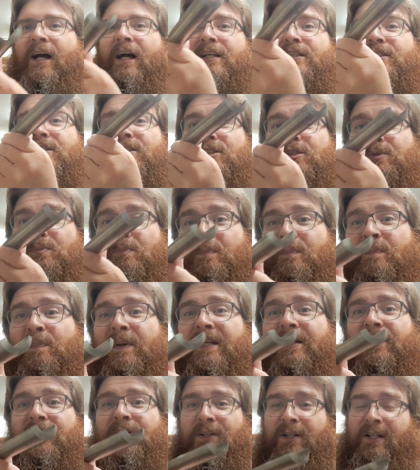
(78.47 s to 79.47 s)

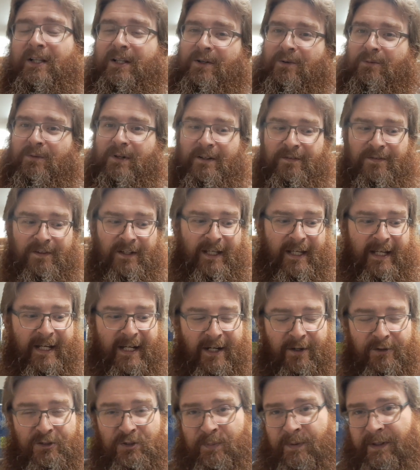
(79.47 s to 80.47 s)
spindle roughing
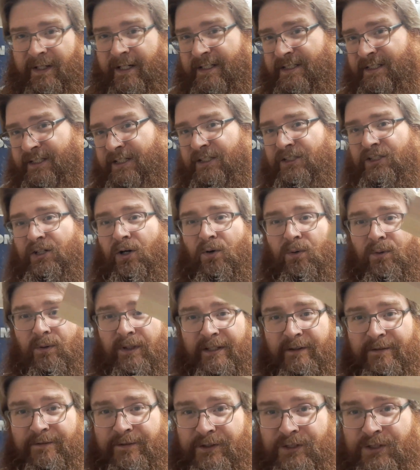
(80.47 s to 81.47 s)
gouge, because it is
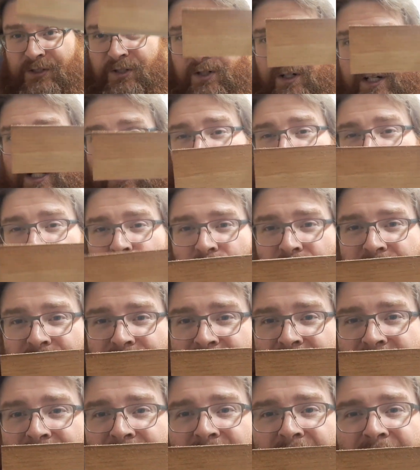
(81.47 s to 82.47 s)
only for turning
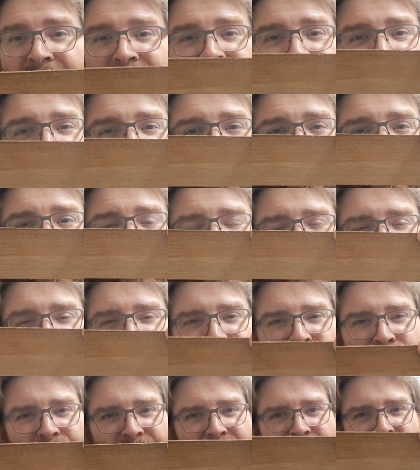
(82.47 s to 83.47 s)
wood in
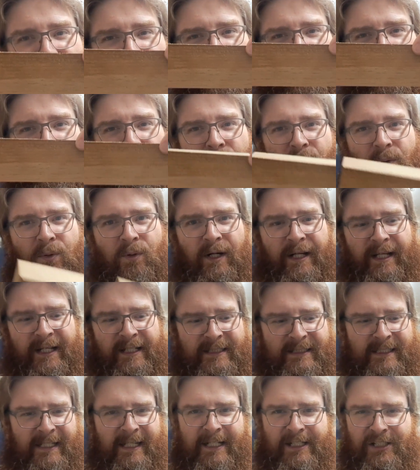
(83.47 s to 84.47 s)
spindle
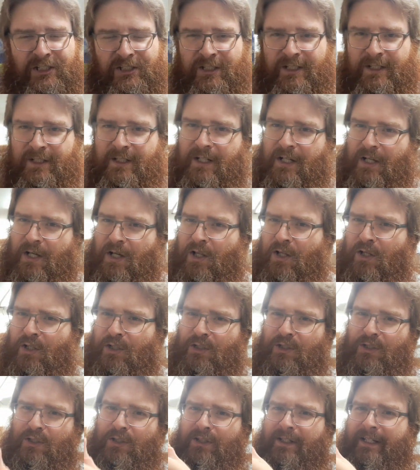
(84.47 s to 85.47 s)
orientation.
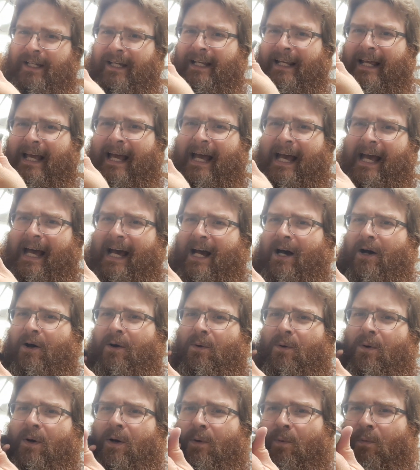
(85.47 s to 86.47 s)
Look at
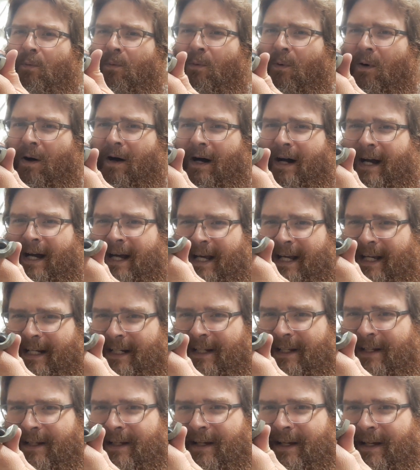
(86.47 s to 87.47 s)
how
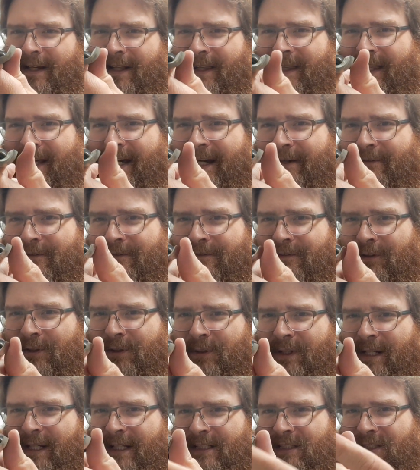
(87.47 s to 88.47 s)
wide that
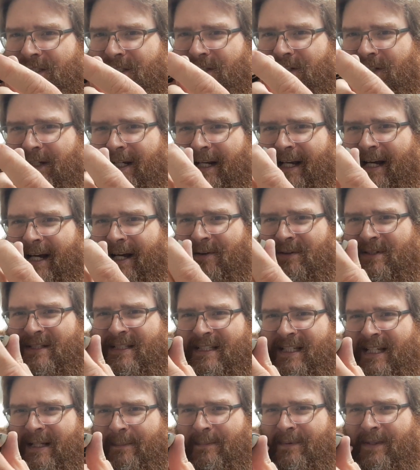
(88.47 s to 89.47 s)
flute is. Look at how
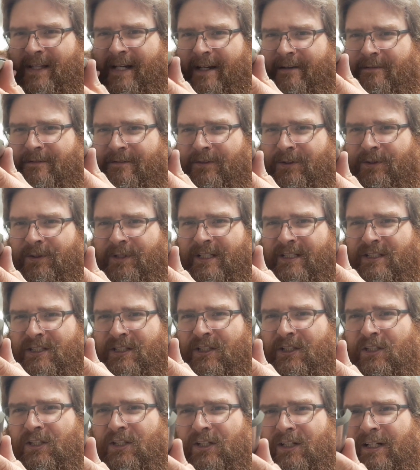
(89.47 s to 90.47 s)
deep that flute is.
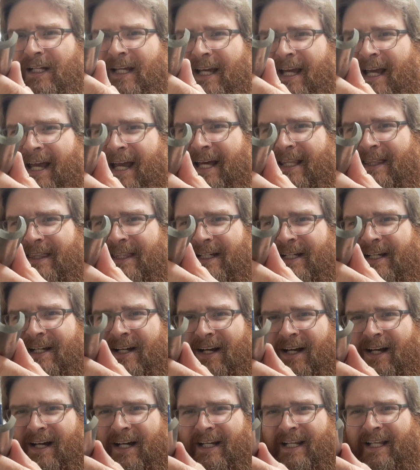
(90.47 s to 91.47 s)
Look at the
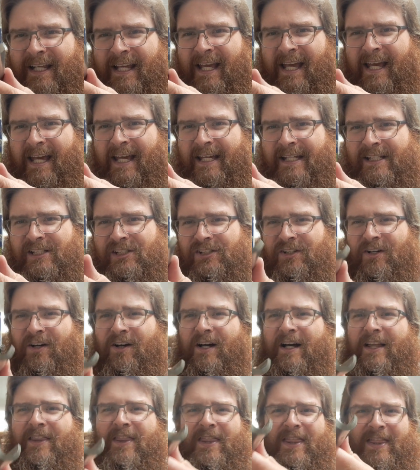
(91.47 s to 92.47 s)
cutting edge
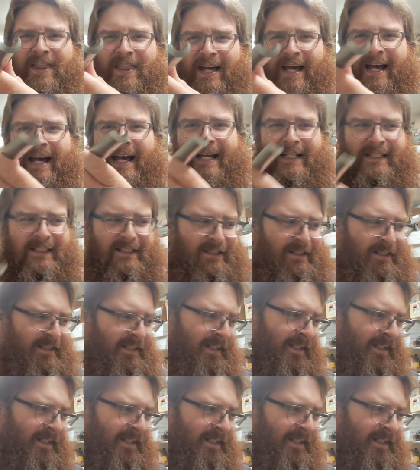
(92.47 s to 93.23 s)
on that.